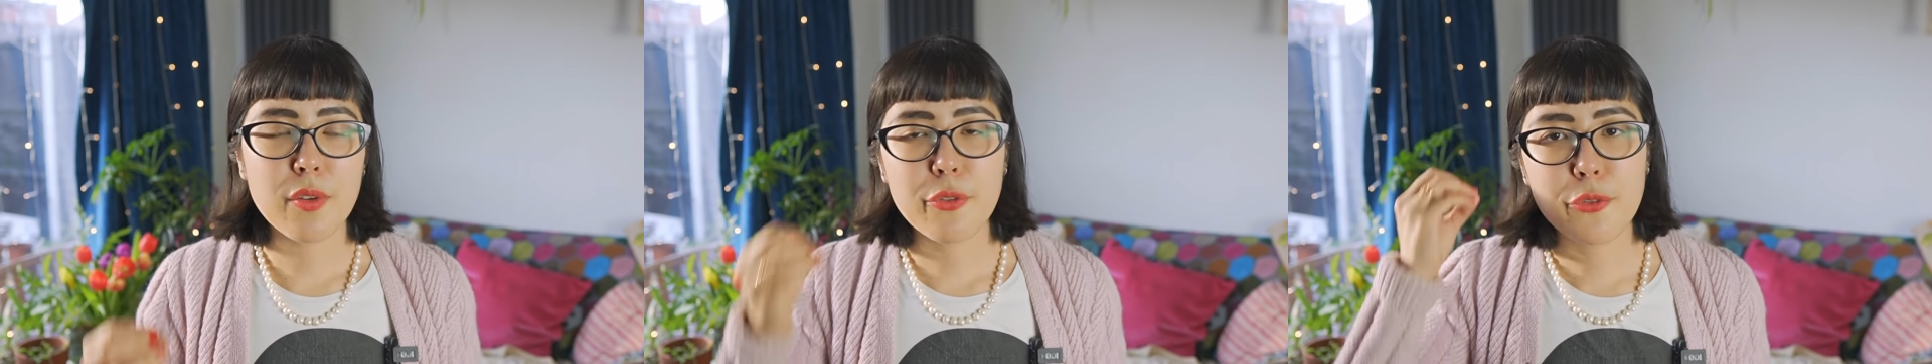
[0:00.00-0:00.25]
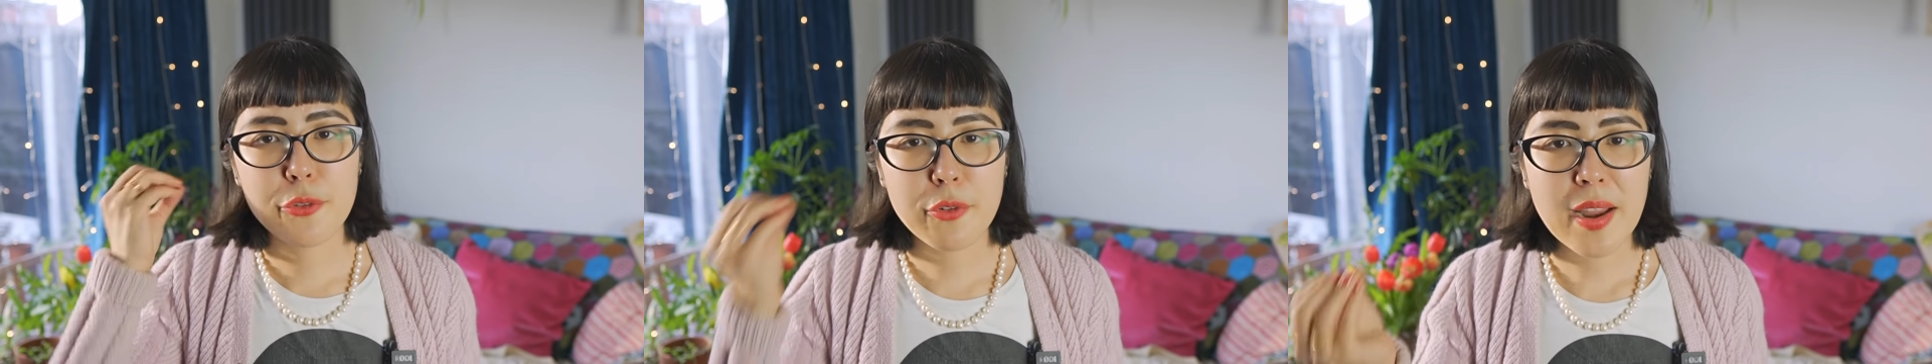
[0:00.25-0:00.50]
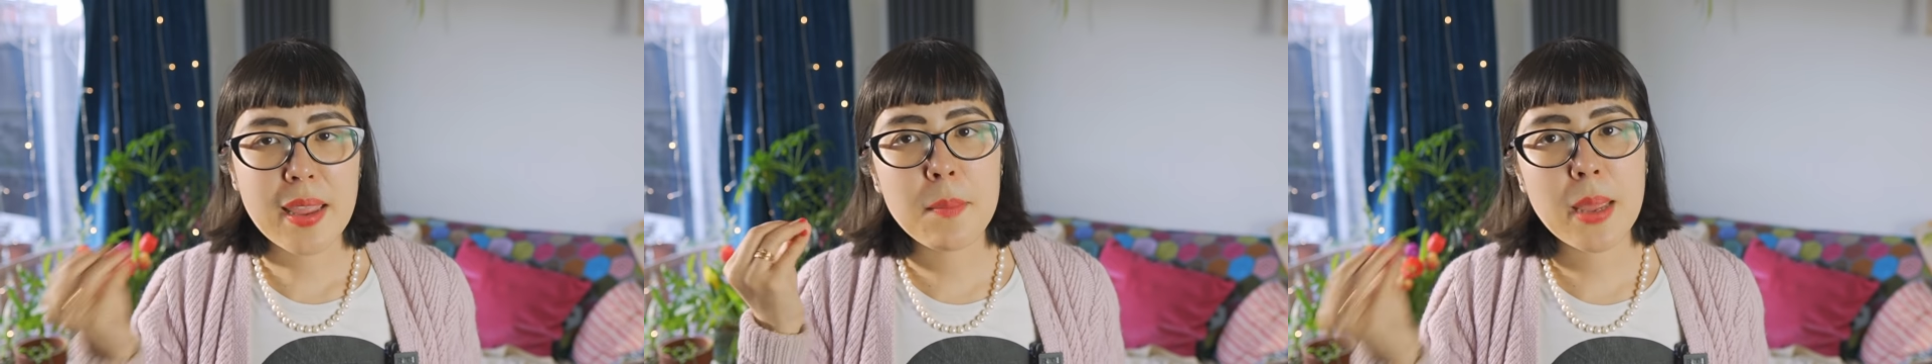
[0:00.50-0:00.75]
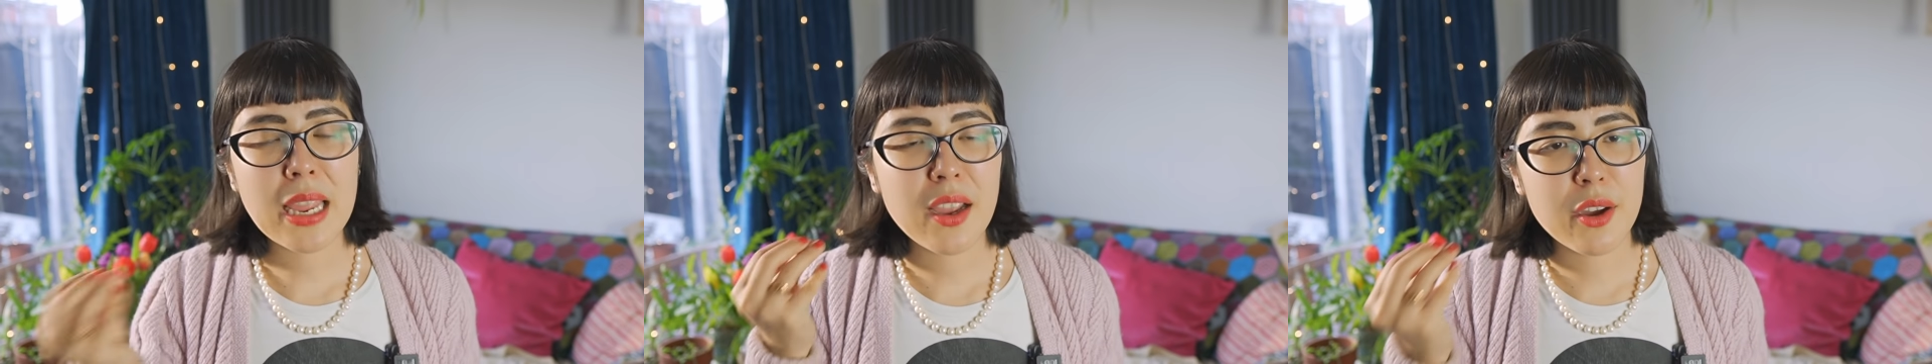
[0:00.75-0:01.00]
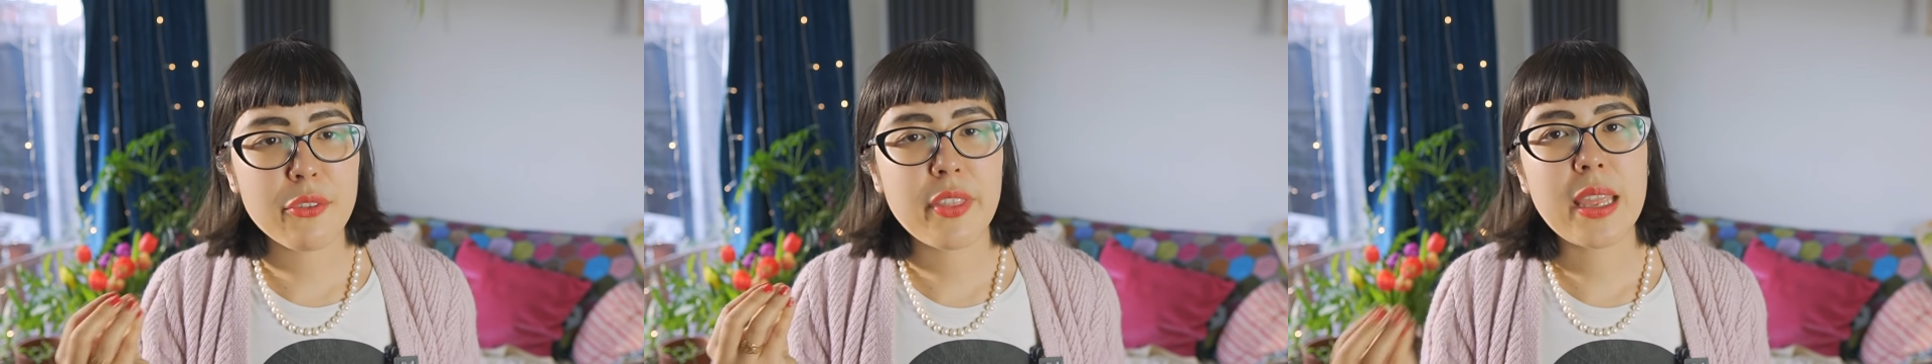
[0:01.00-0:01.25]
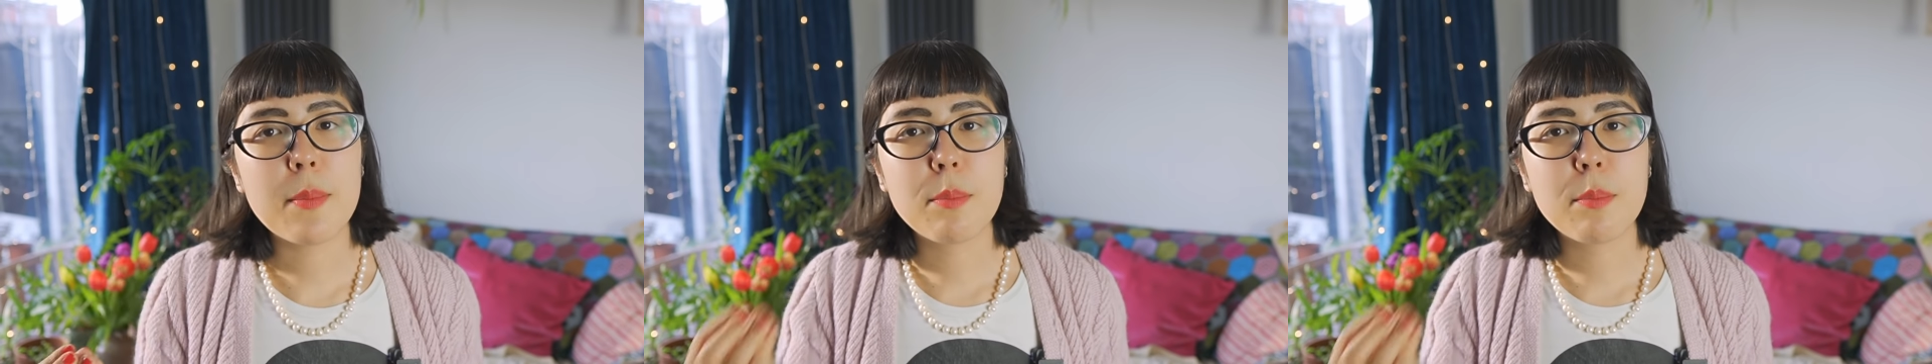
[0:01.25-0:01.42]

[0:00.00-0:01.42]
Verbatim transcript: the framing of the